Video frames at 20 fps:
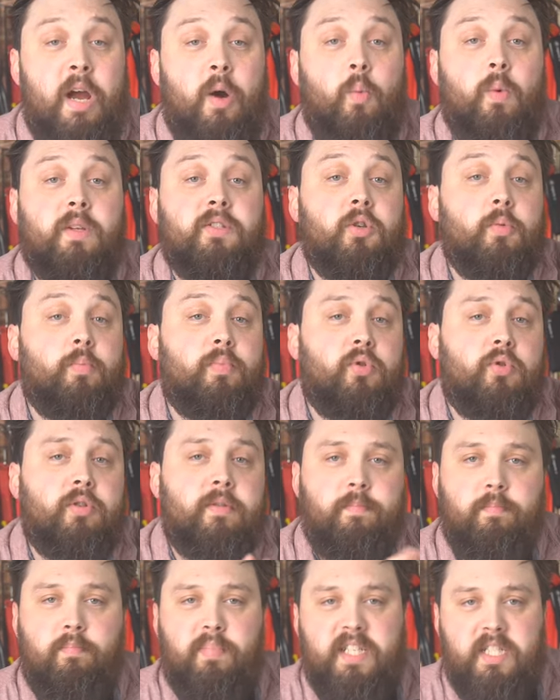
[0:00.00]
Once on board,
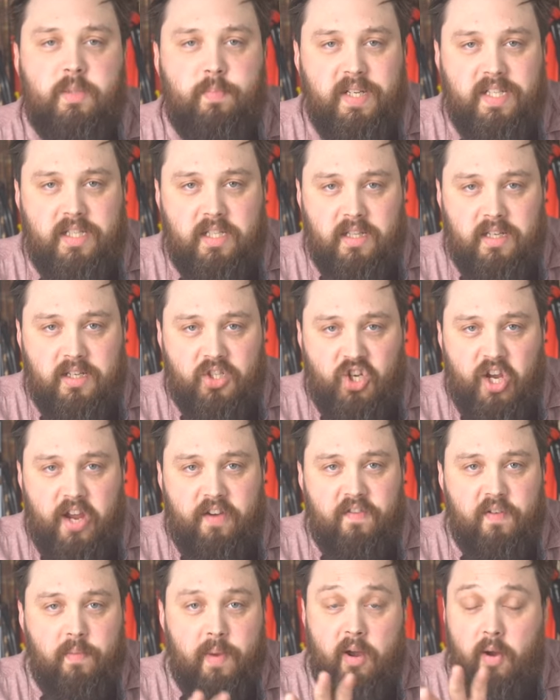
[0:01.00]
please speak to the
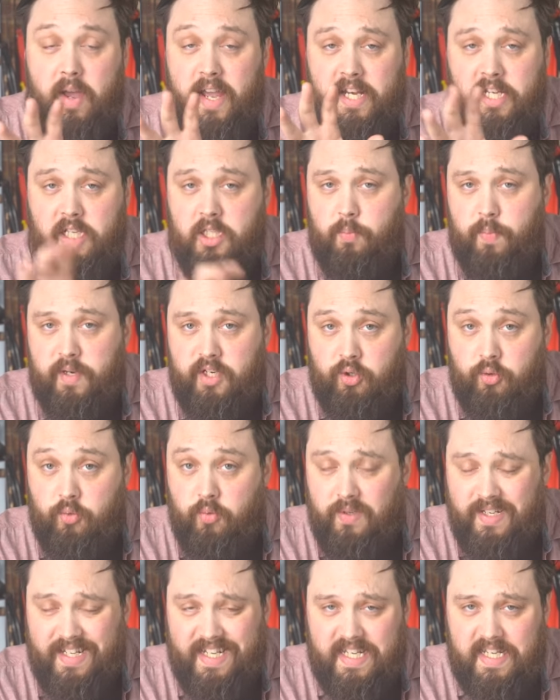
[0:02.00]
chef about any special
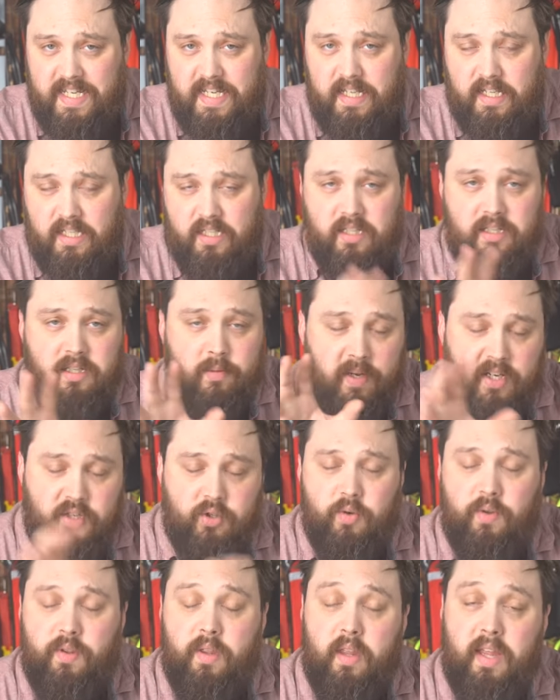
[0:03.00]
needs just to make
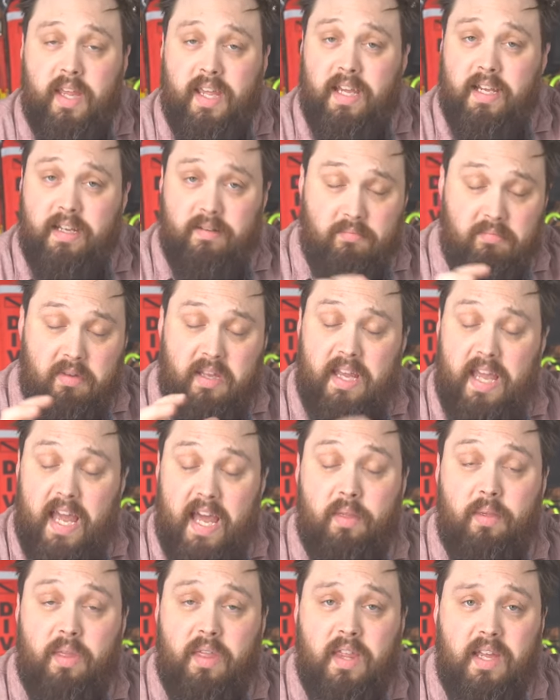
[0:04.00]
sure that they can
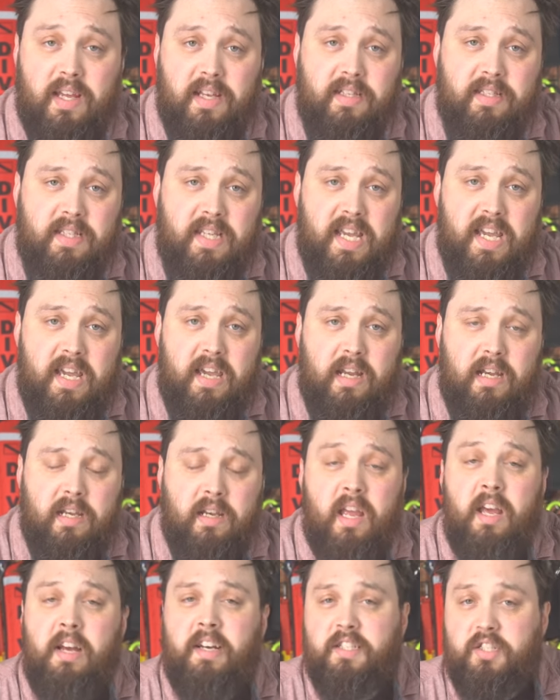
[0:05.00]
get things in.
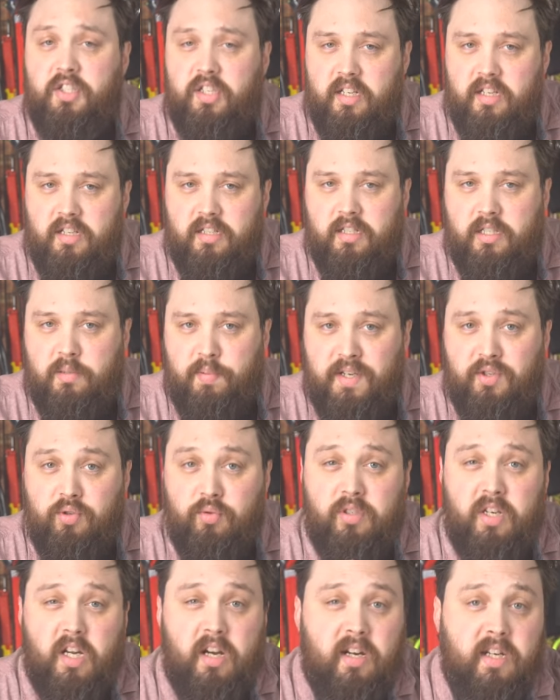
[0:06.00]
Certain special
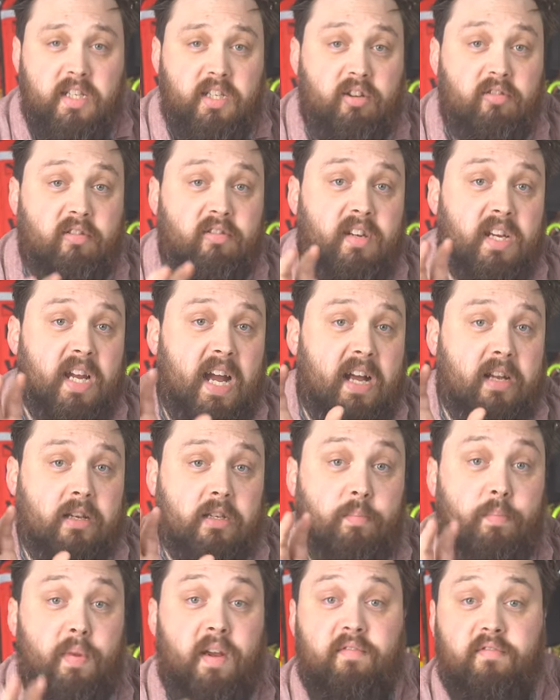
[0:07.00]
dietary
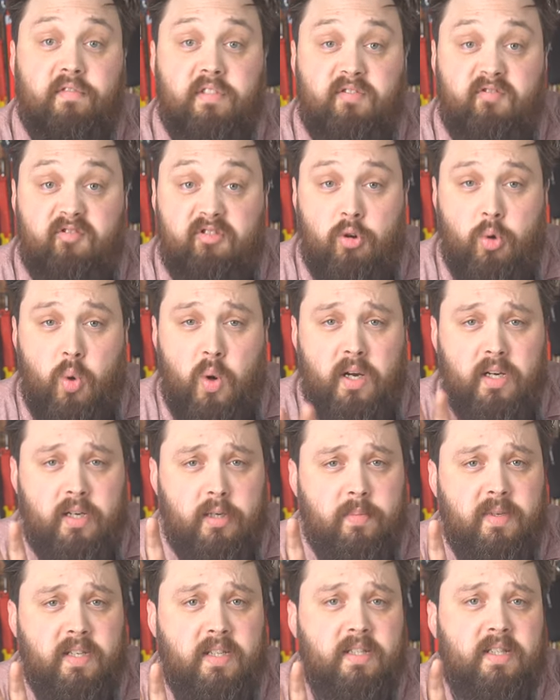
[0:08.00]
and beverage
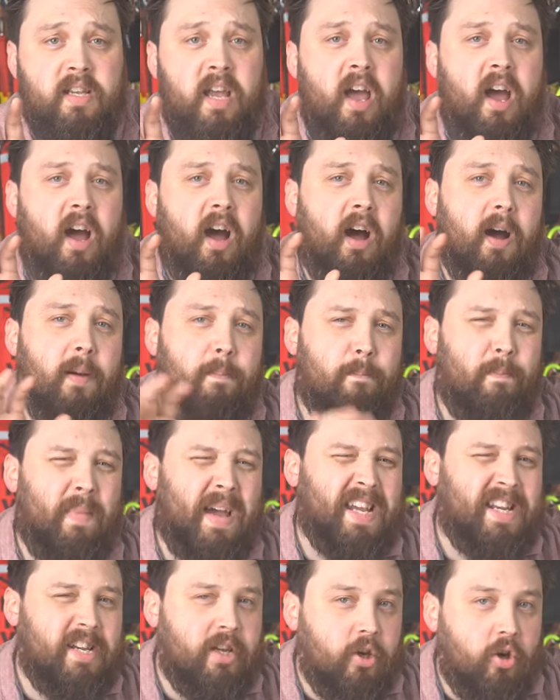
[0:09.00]
requirements
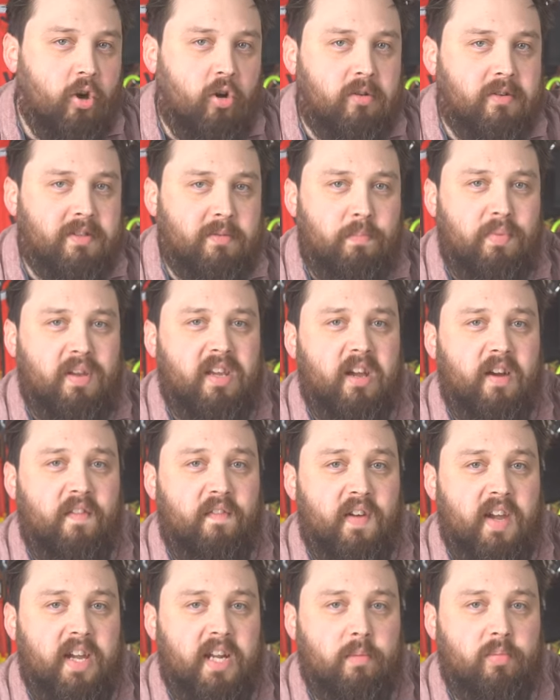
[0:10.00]
may not be
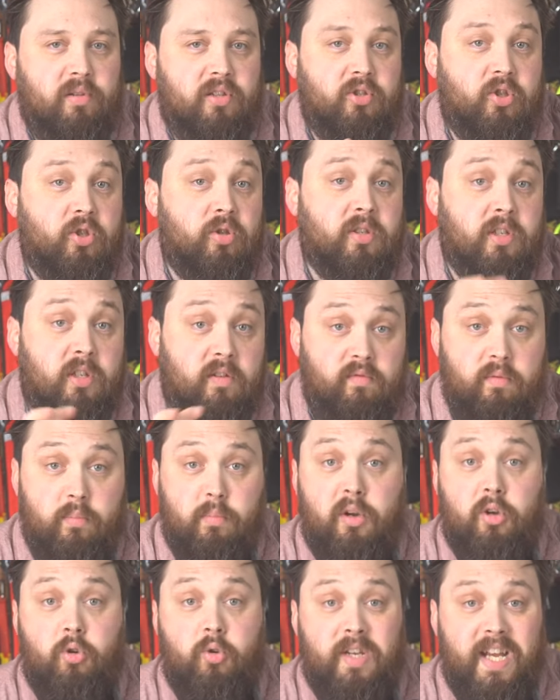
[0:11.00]
available due to the
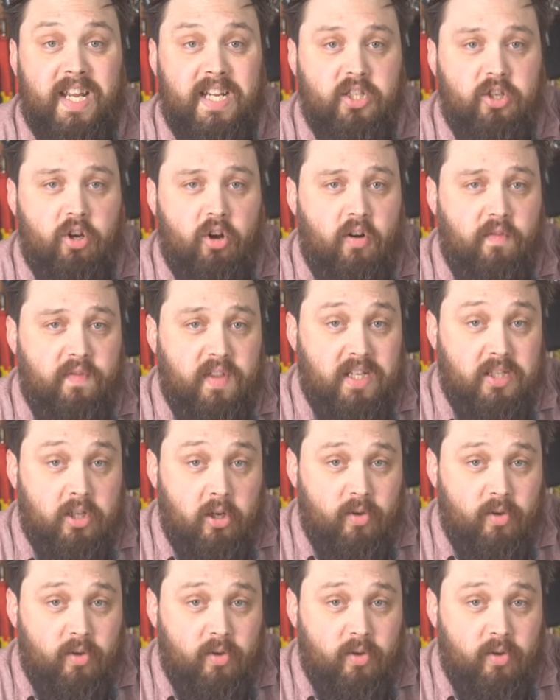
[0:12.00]
remote nature of this